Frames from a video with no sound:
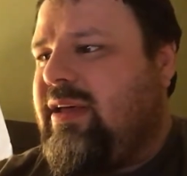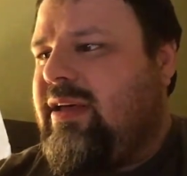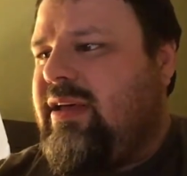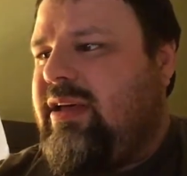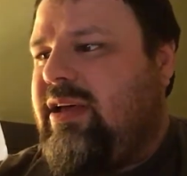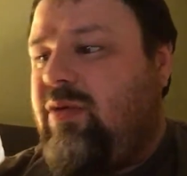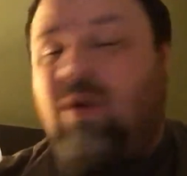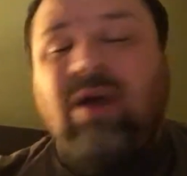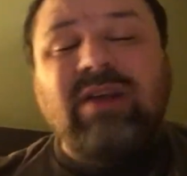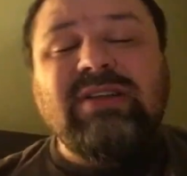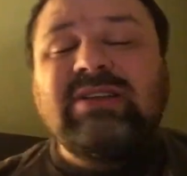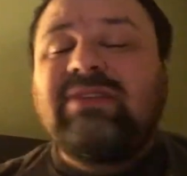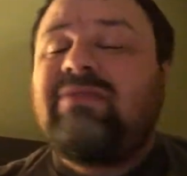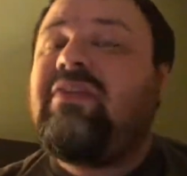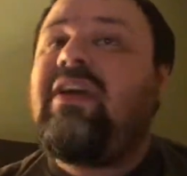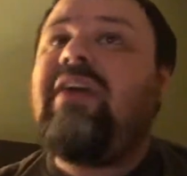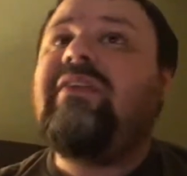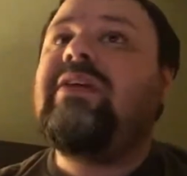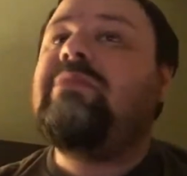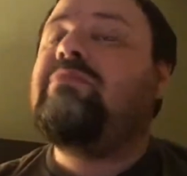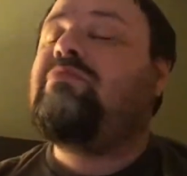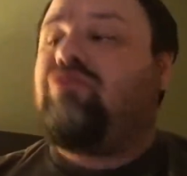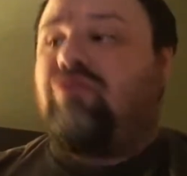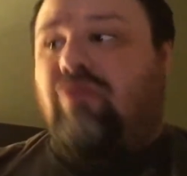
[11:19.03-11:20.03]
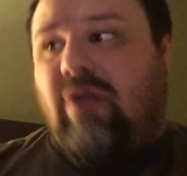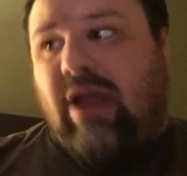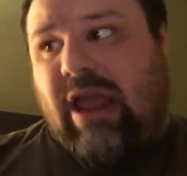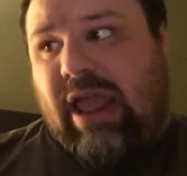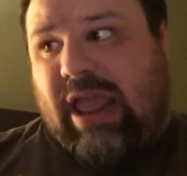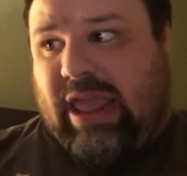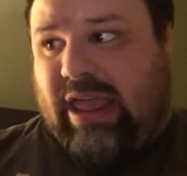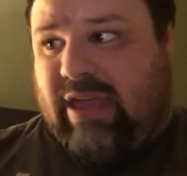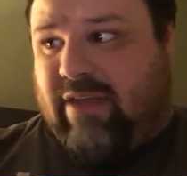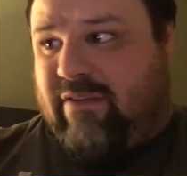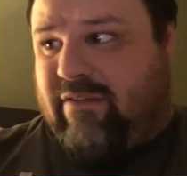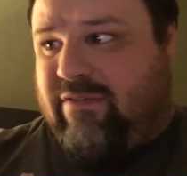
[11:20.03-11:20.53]
It wasn't very
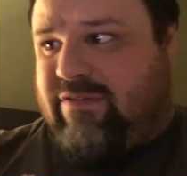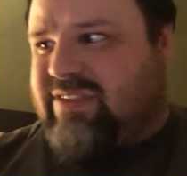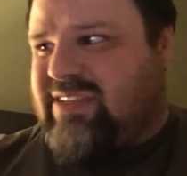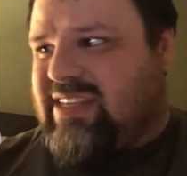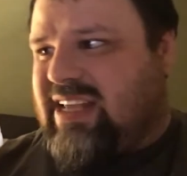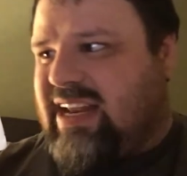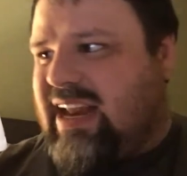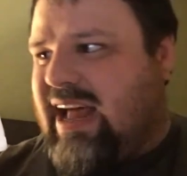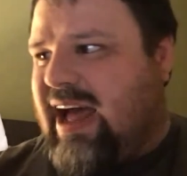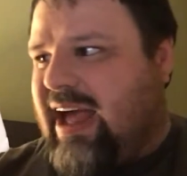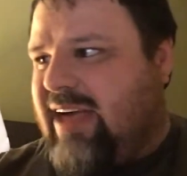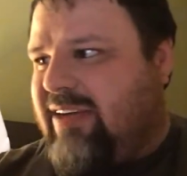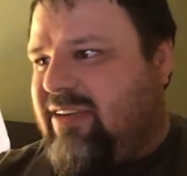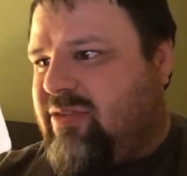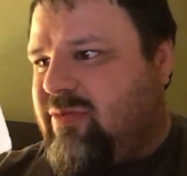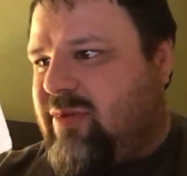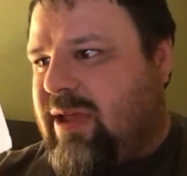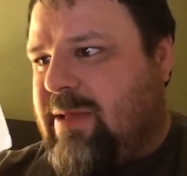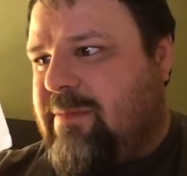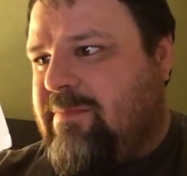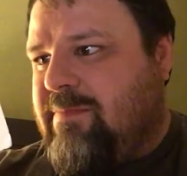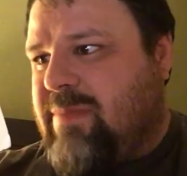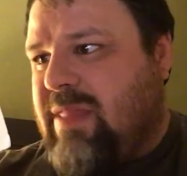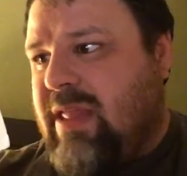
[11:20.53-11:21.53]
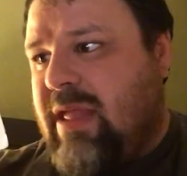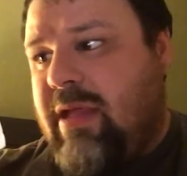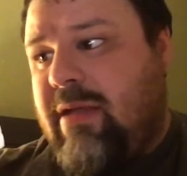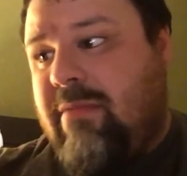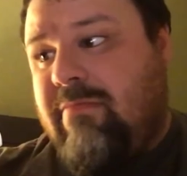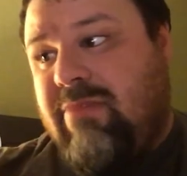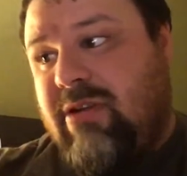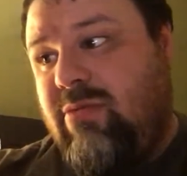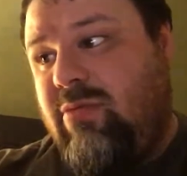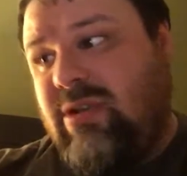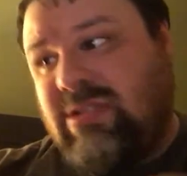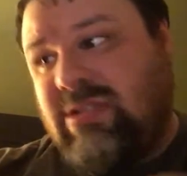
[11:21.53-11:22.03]
brave, said Islandwy,
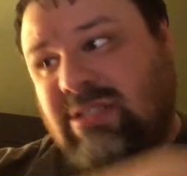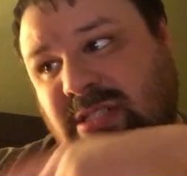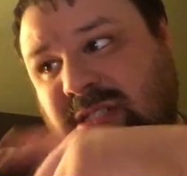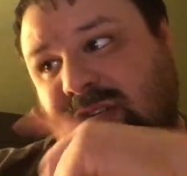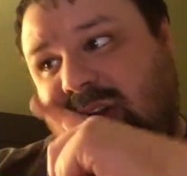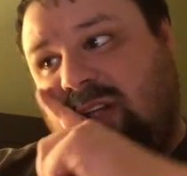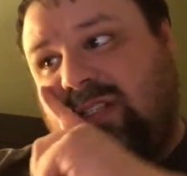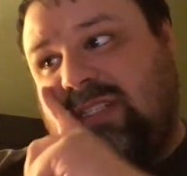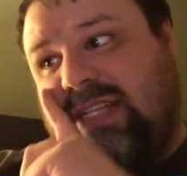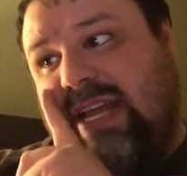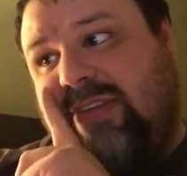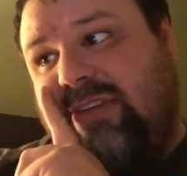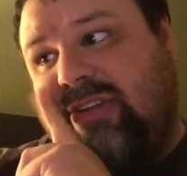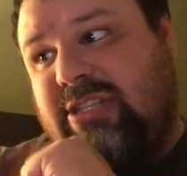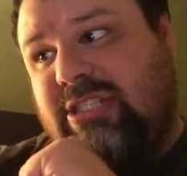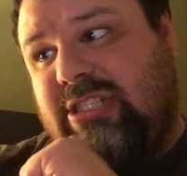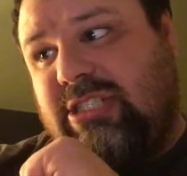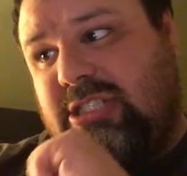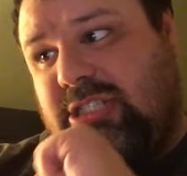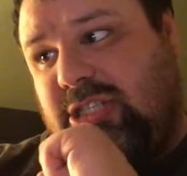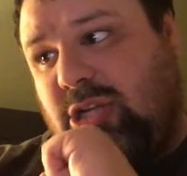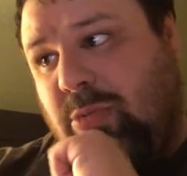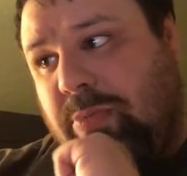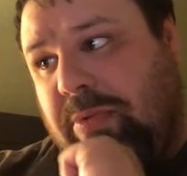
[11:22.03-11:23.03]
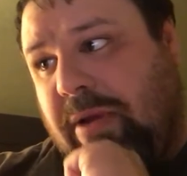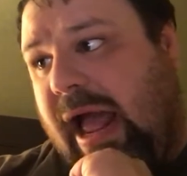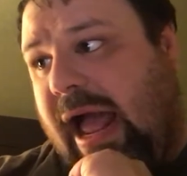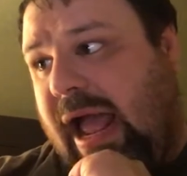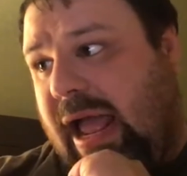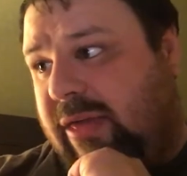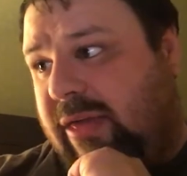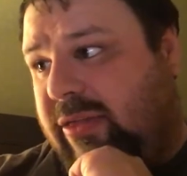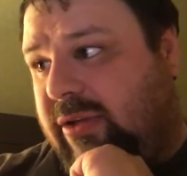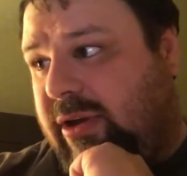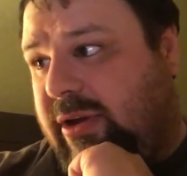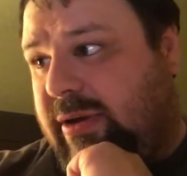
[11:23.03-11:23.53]
but it wasn't altogether stupid
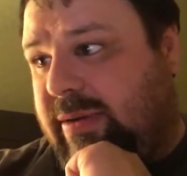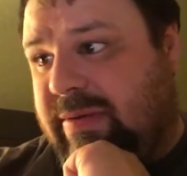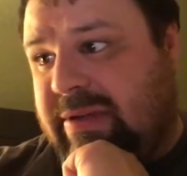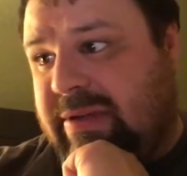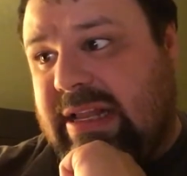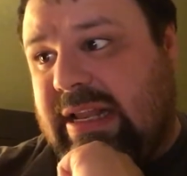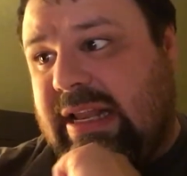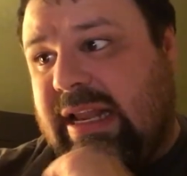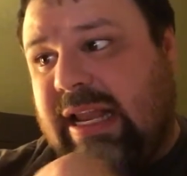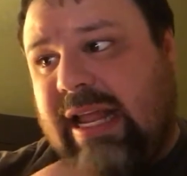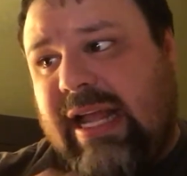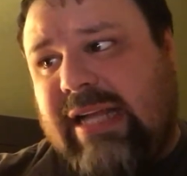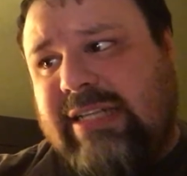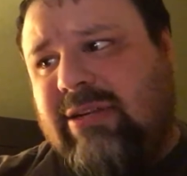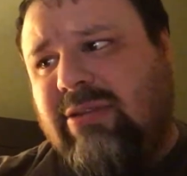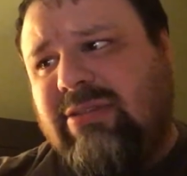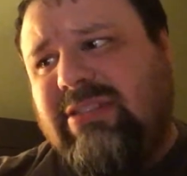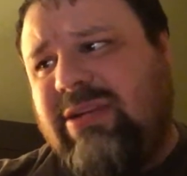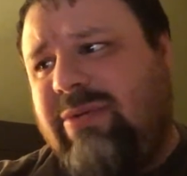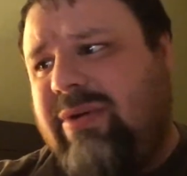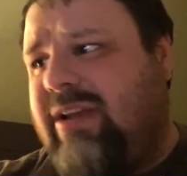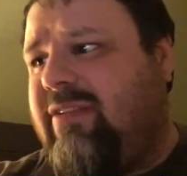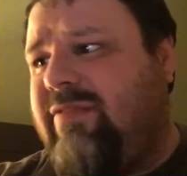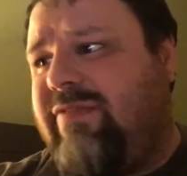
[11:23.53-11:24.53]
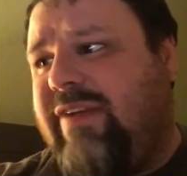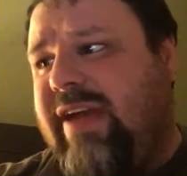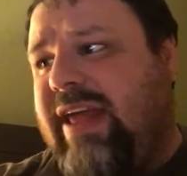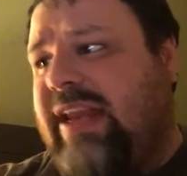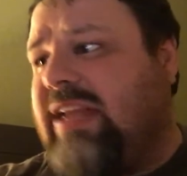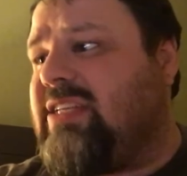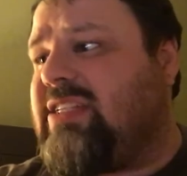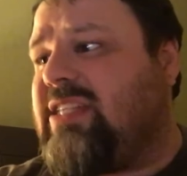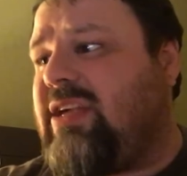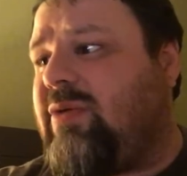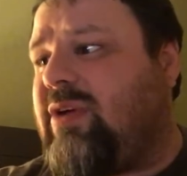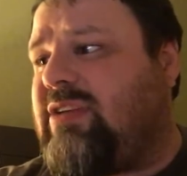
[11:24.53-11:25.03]
either. I don't see what
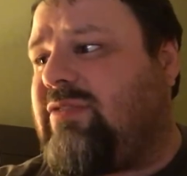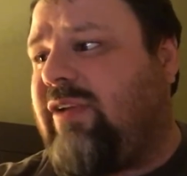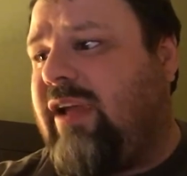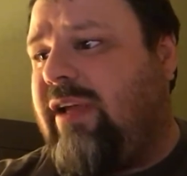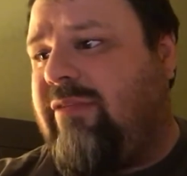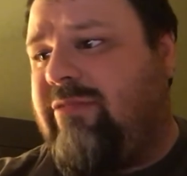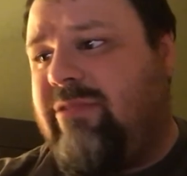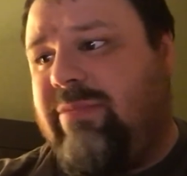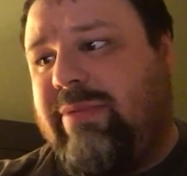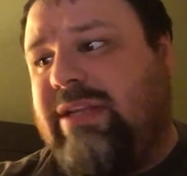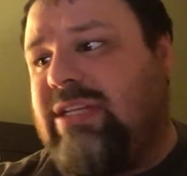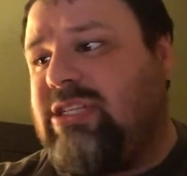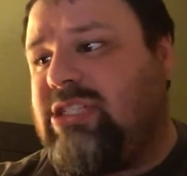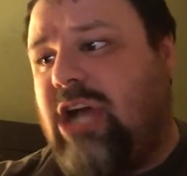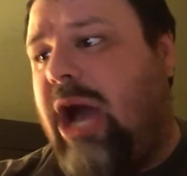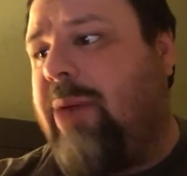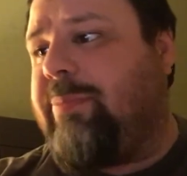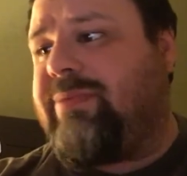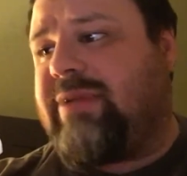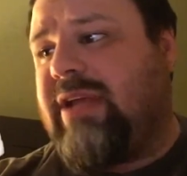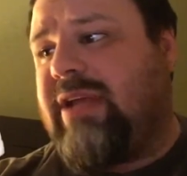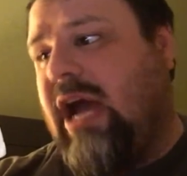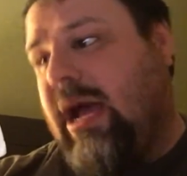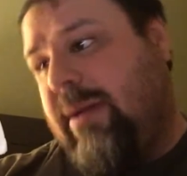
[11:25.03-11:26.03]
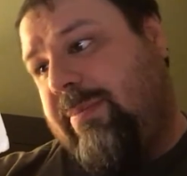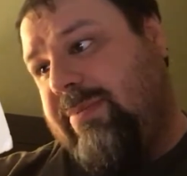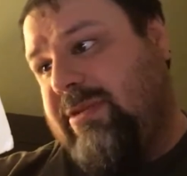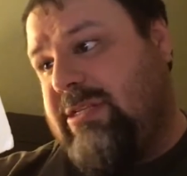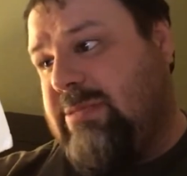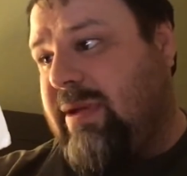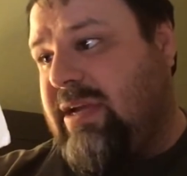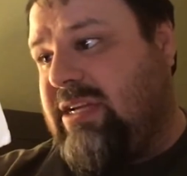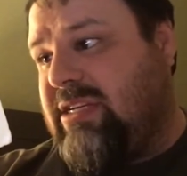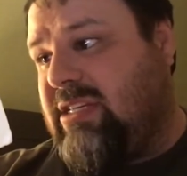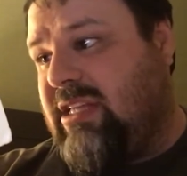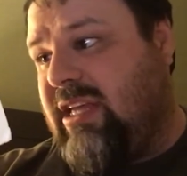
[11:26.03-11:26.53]
advantage there was for him to be chopped up,
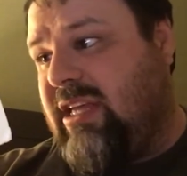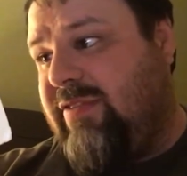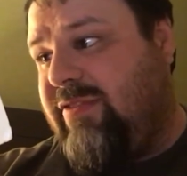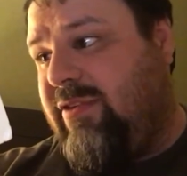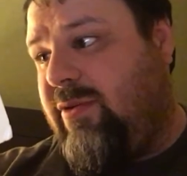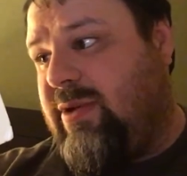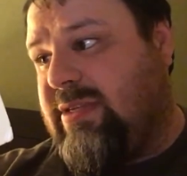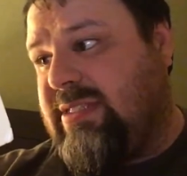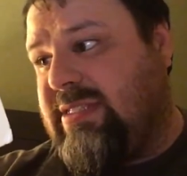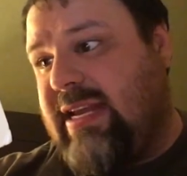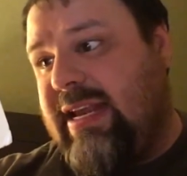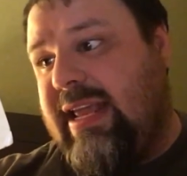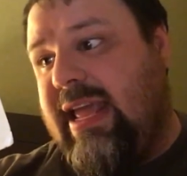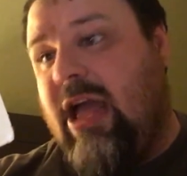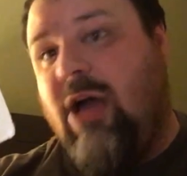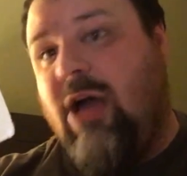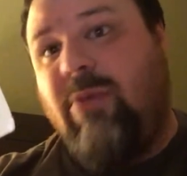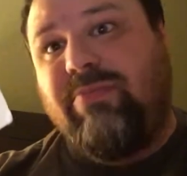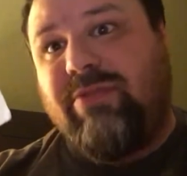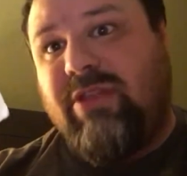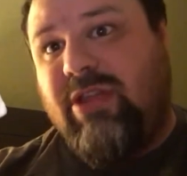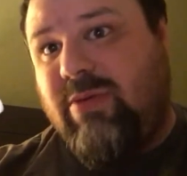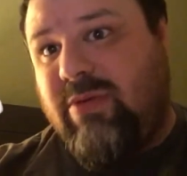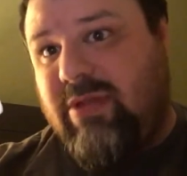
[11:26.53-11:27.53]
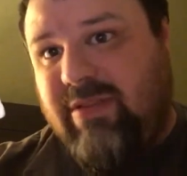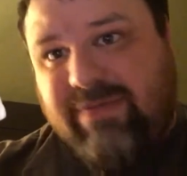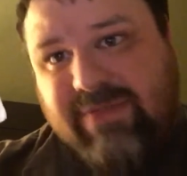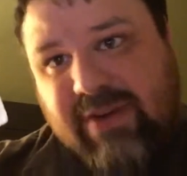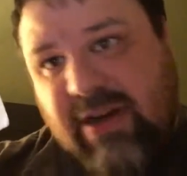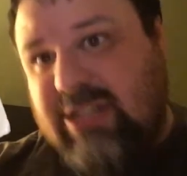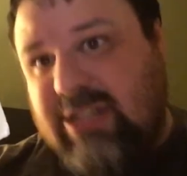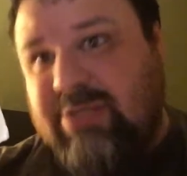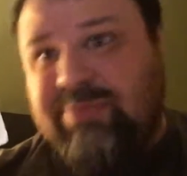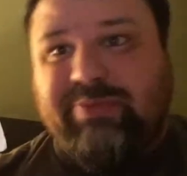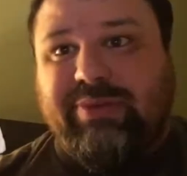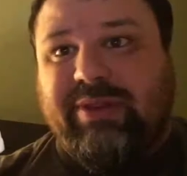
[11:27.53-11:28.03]
especially if he wasn't any help to you in the
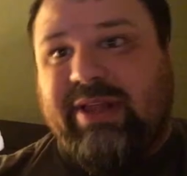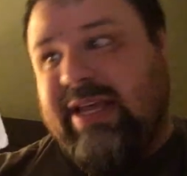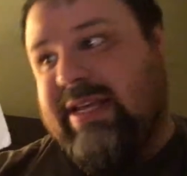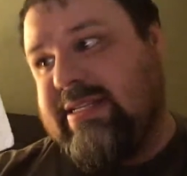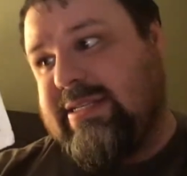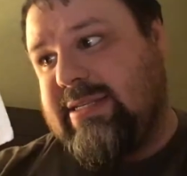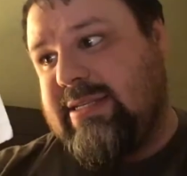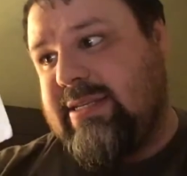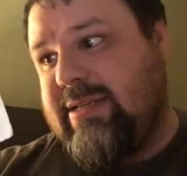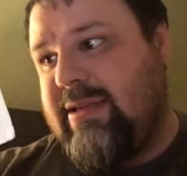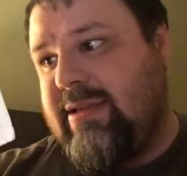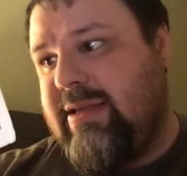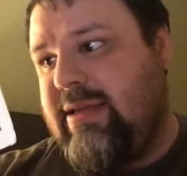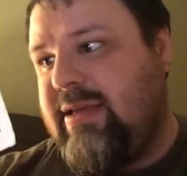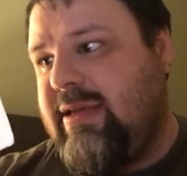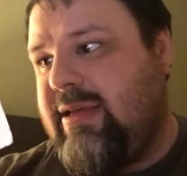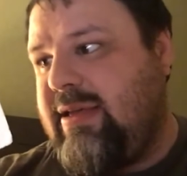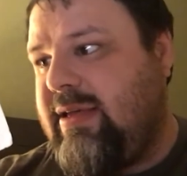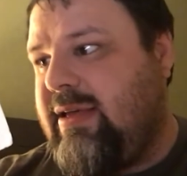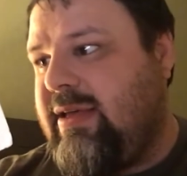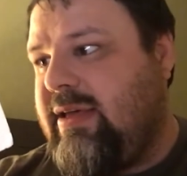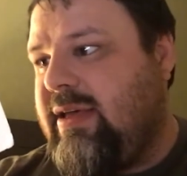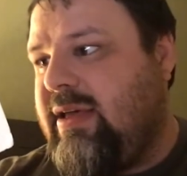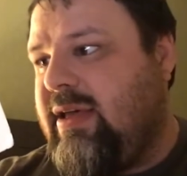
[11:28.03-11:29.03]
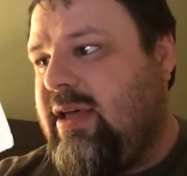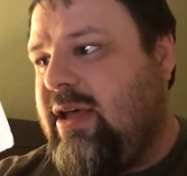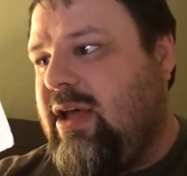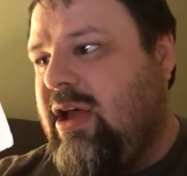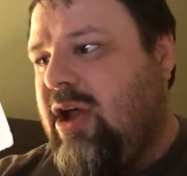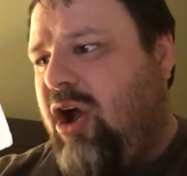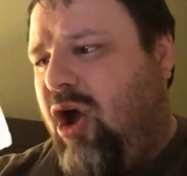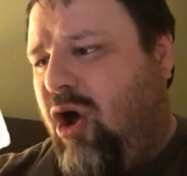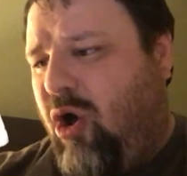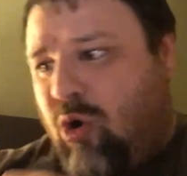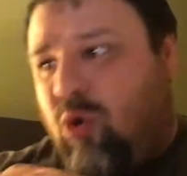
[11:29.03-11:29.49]
first place. Oh,